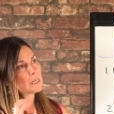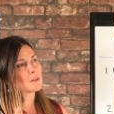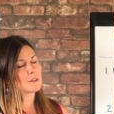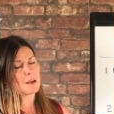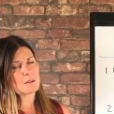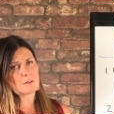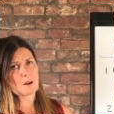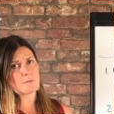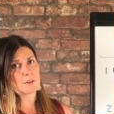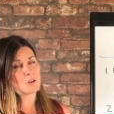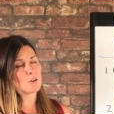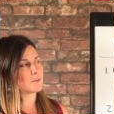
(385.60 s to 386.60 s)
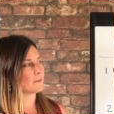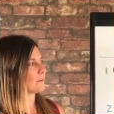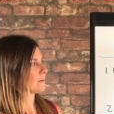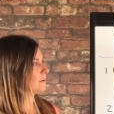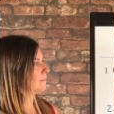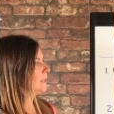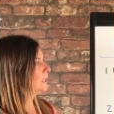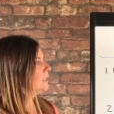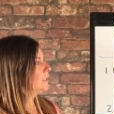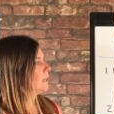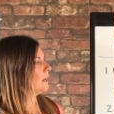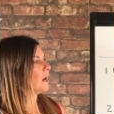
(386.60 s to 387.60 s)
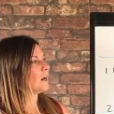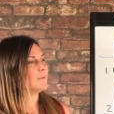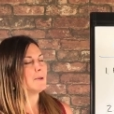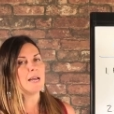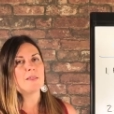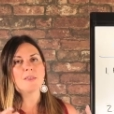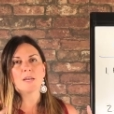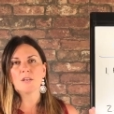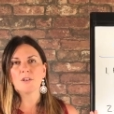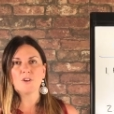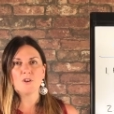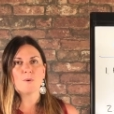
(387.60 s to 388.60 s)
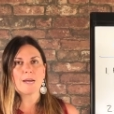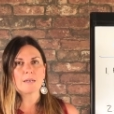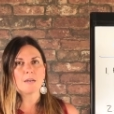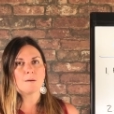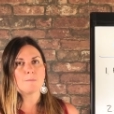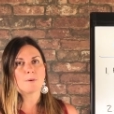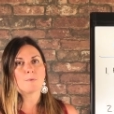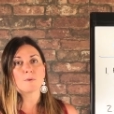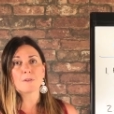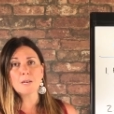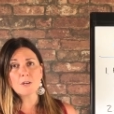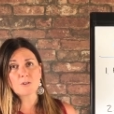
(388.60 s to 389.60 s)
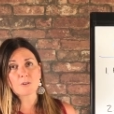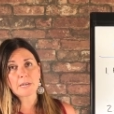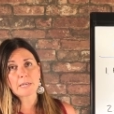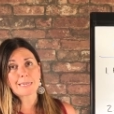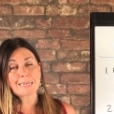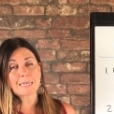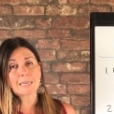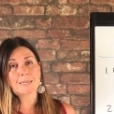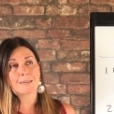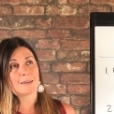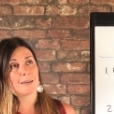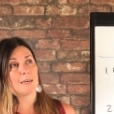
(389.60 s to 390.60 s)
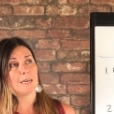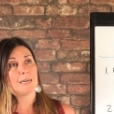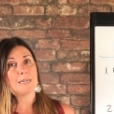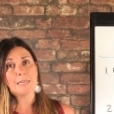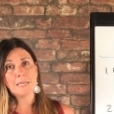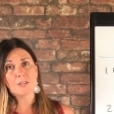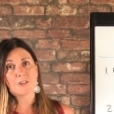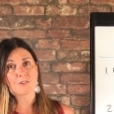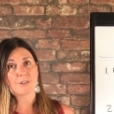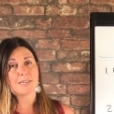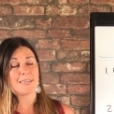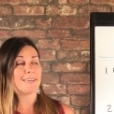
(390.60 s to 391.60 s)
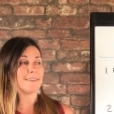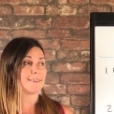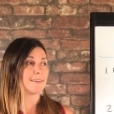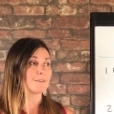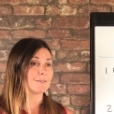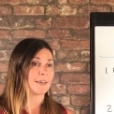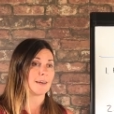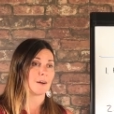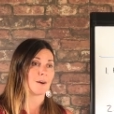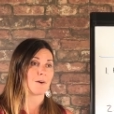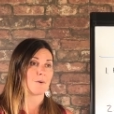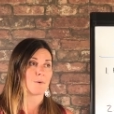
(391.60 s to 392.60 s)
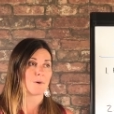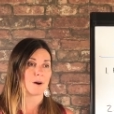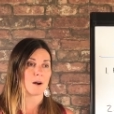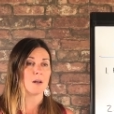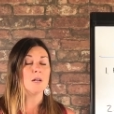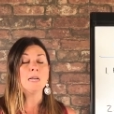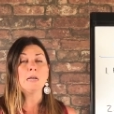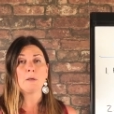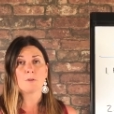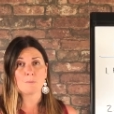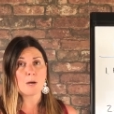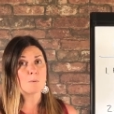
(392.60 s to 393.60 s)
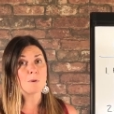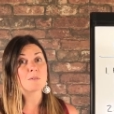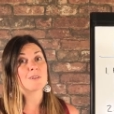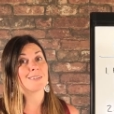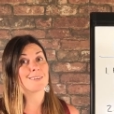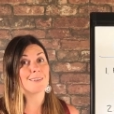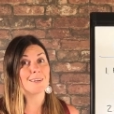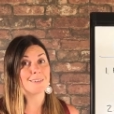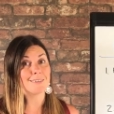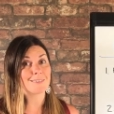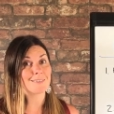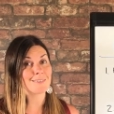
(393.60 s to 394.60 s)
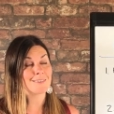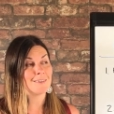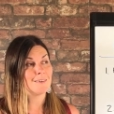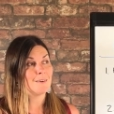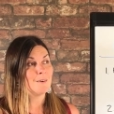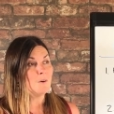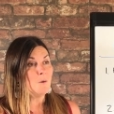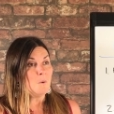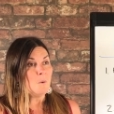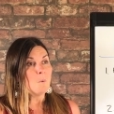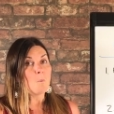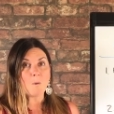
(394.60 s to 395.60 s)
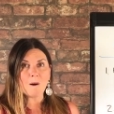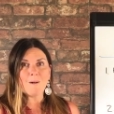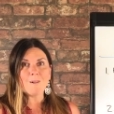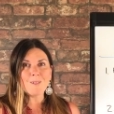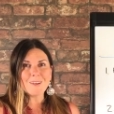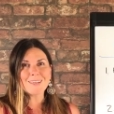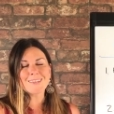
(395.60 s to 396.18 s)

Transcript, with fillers: to that soft tissue system. Um, and then you end up with an injury like uh, a knee injury, an ACL tear, or some elbow tendonitis. Well,